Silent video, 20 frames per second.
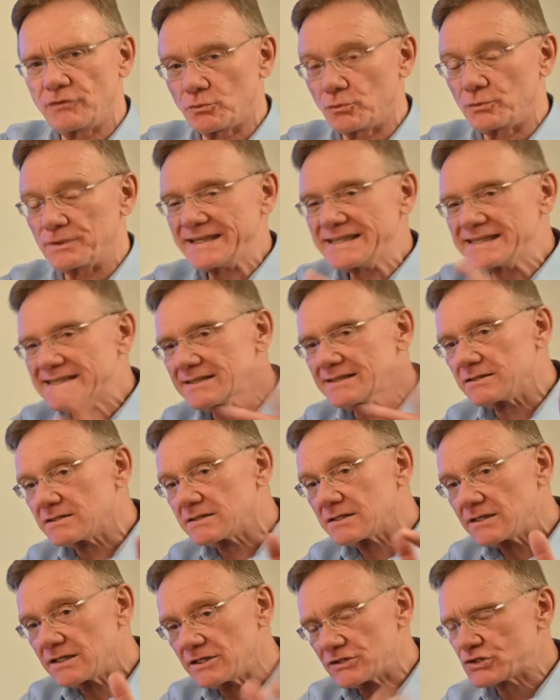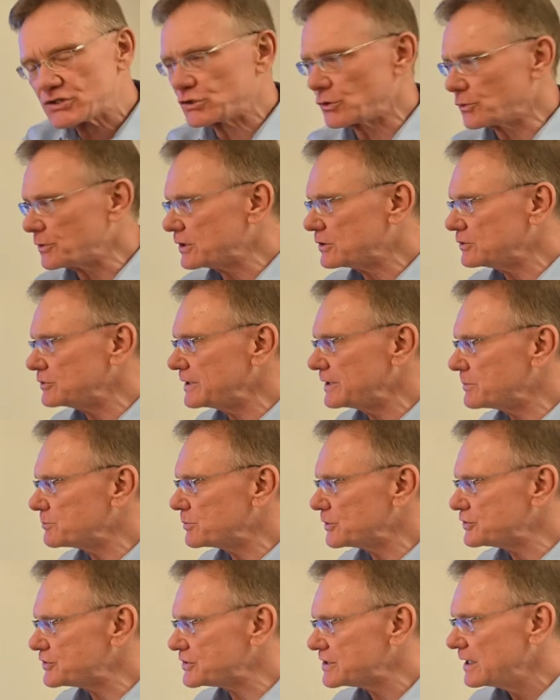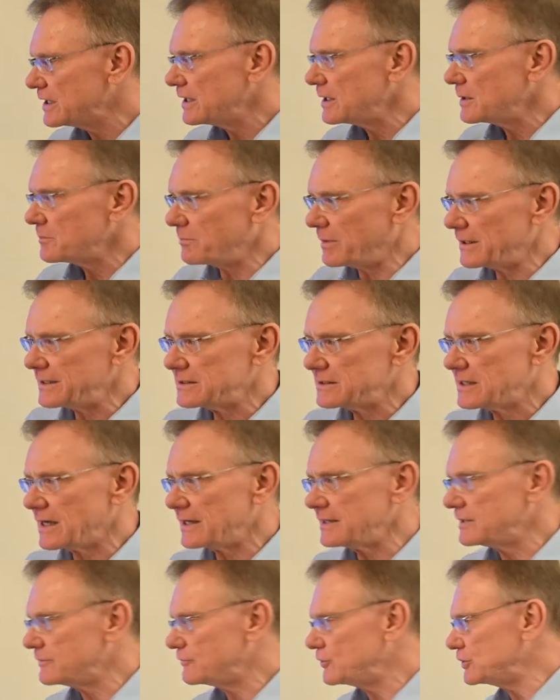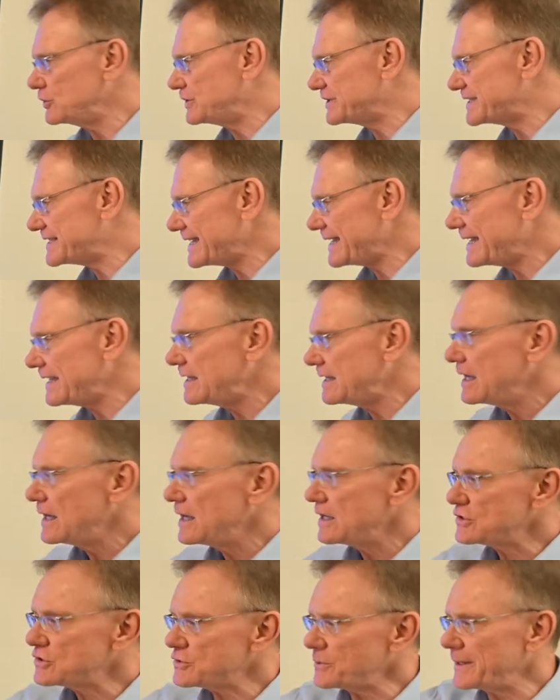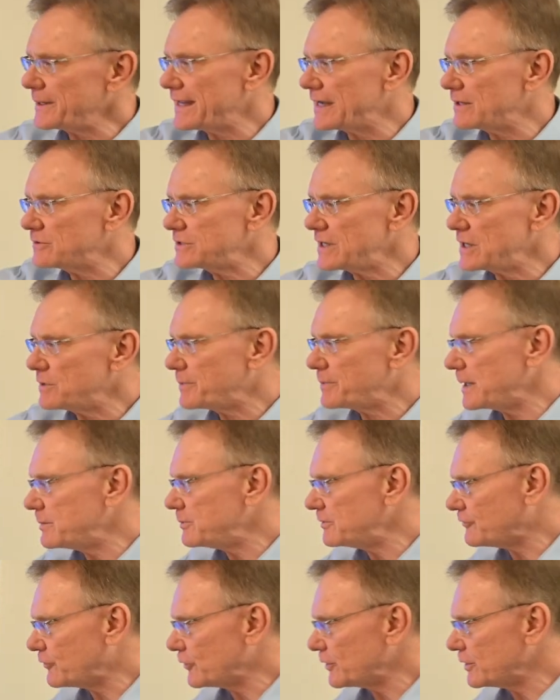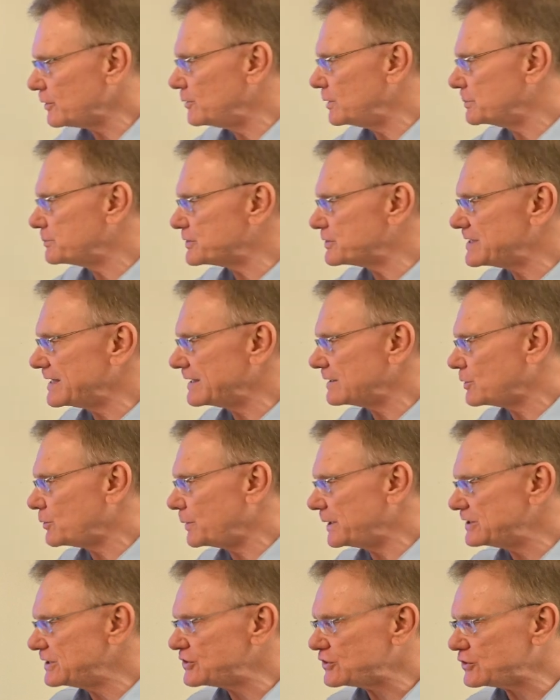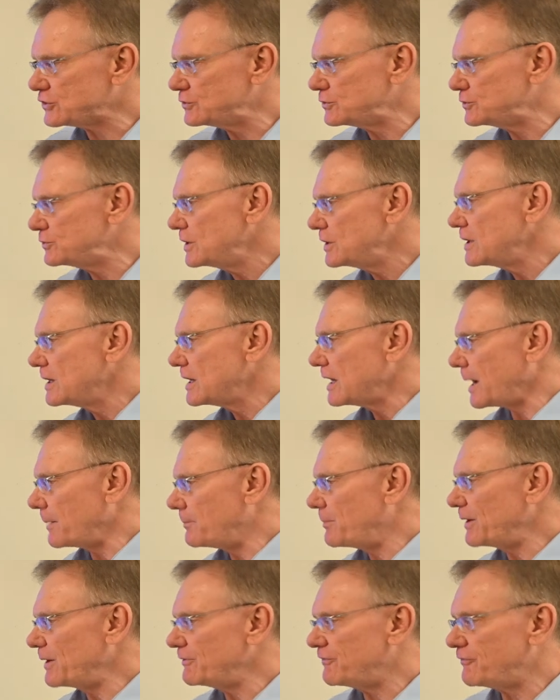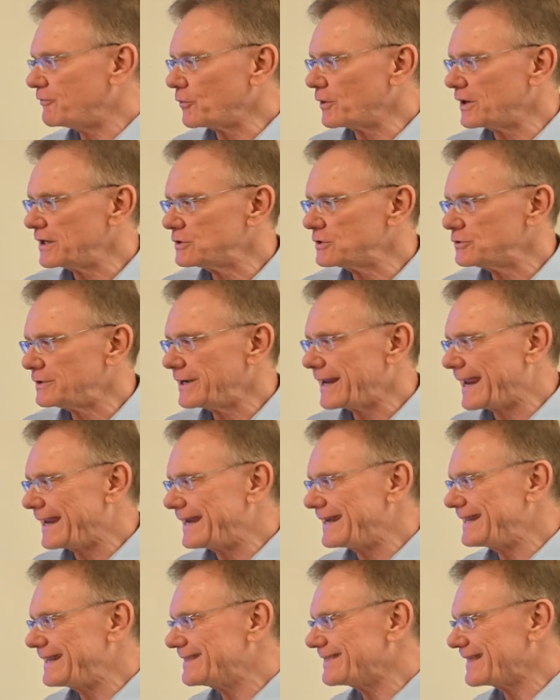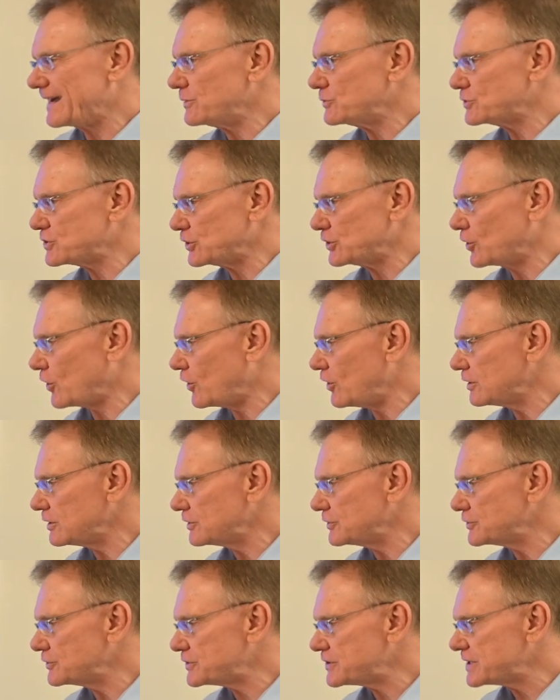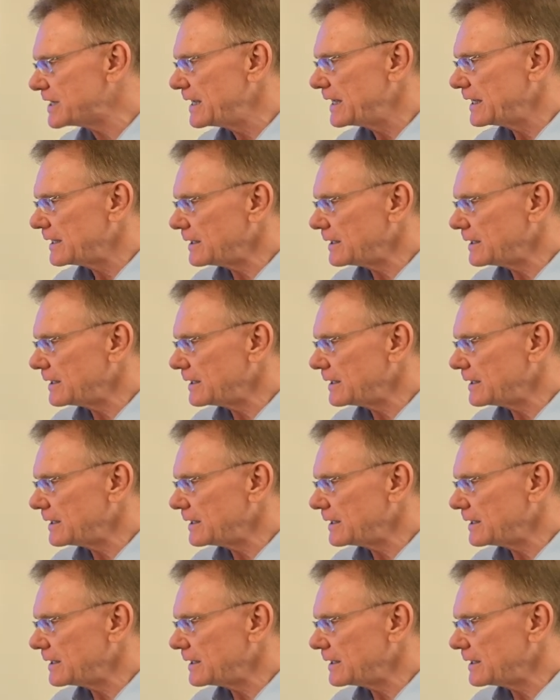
the recent historical numbers, but kind of good to see. So anyhow, down payment 41% equates to about $480,000,